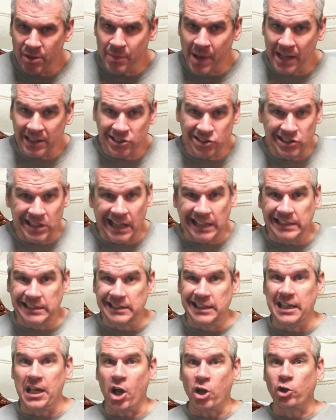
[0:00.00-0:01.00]
Air Max
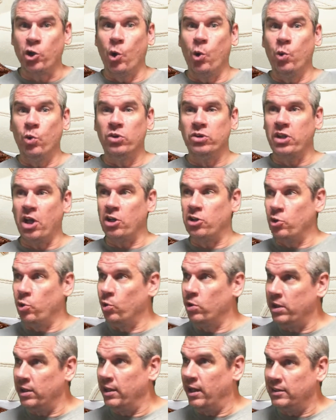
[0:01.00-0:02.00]
90 Cork
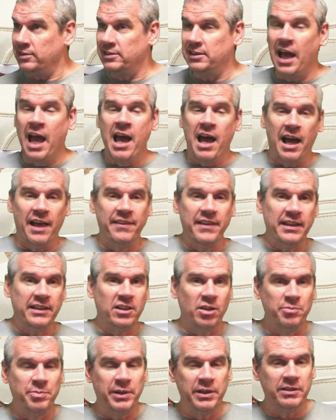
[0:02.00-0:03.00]
Coconuts, and then
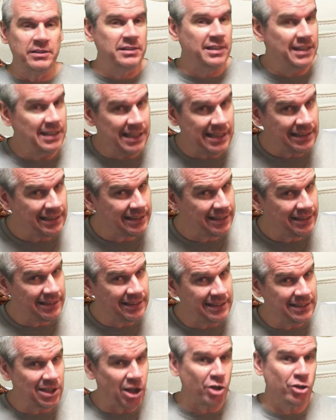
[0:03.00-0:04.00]
compare it to
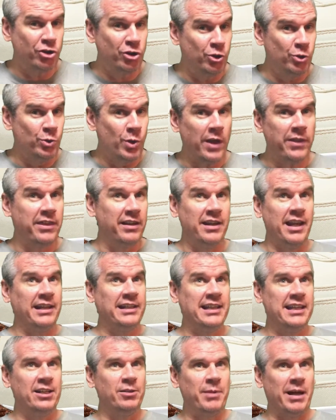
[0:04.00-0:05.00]
yesterday's shoe, the
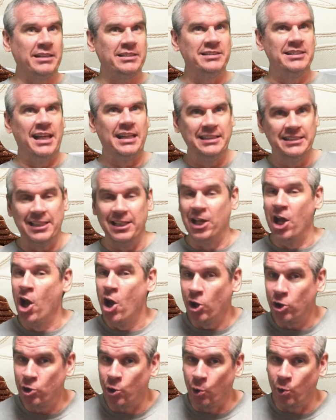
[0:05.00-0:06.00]
Nike Air Max 90
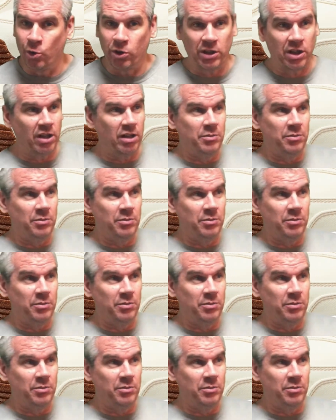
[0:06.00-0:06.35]
Cork